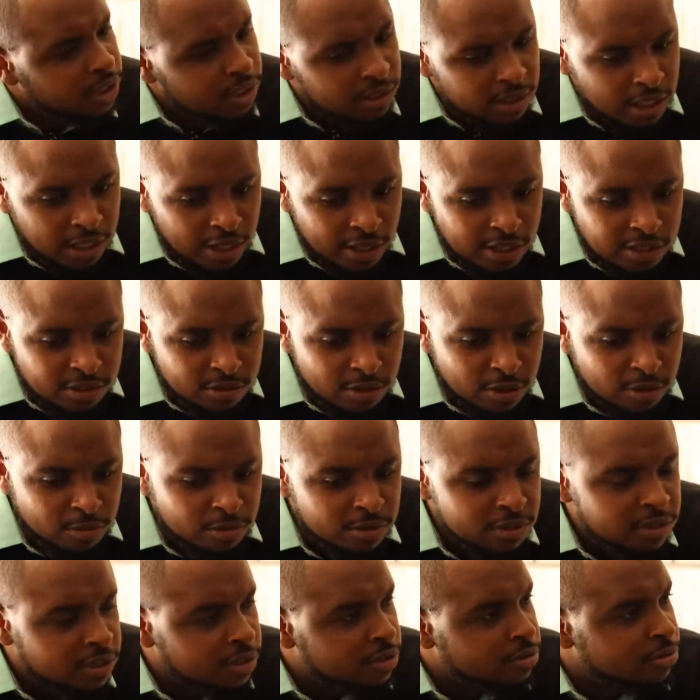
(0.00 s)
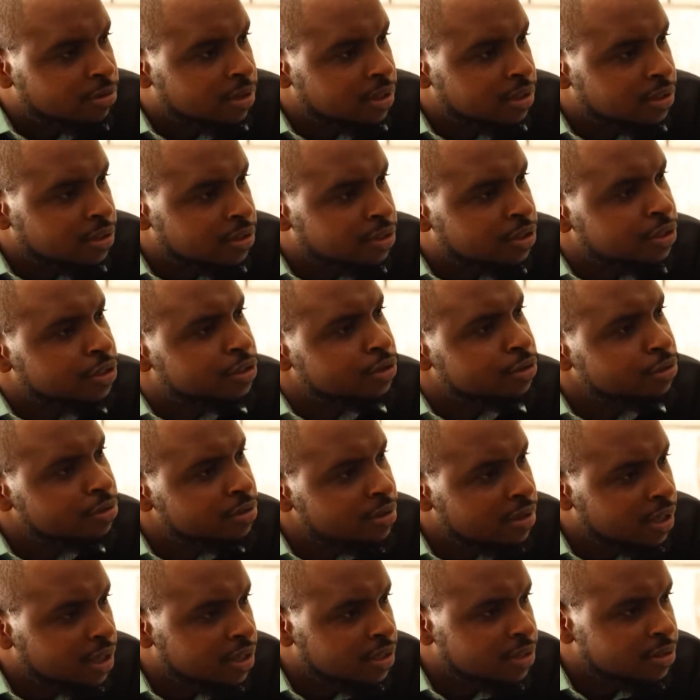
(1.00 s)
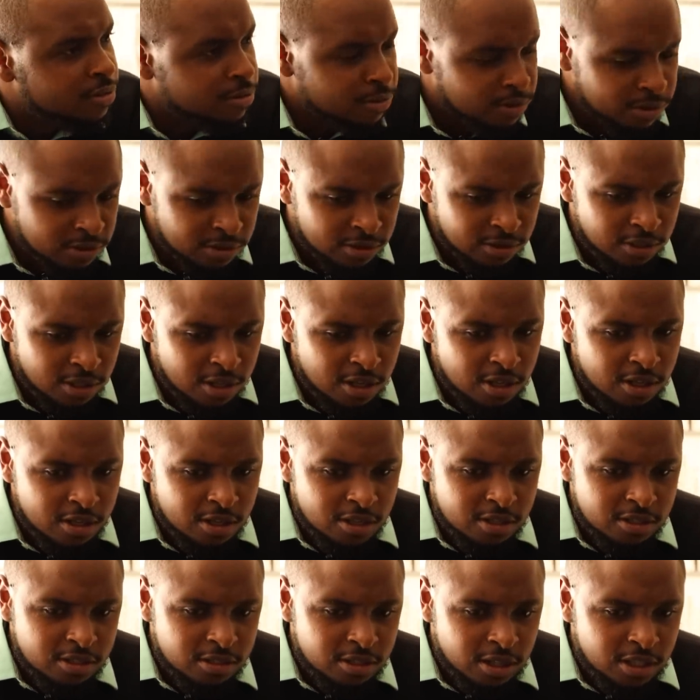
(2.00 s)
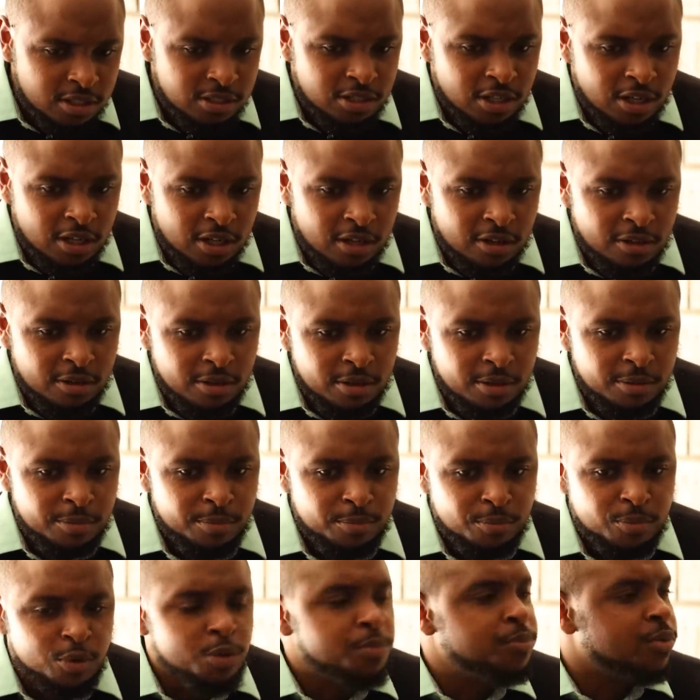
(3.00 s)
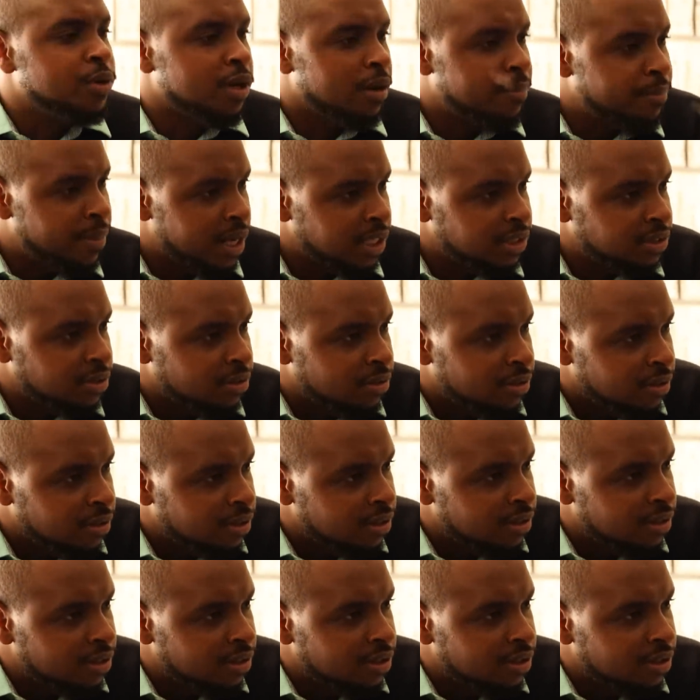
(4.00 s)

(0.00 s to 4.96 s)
Yes, I actually wanted to ask, did you know that he was such a popular person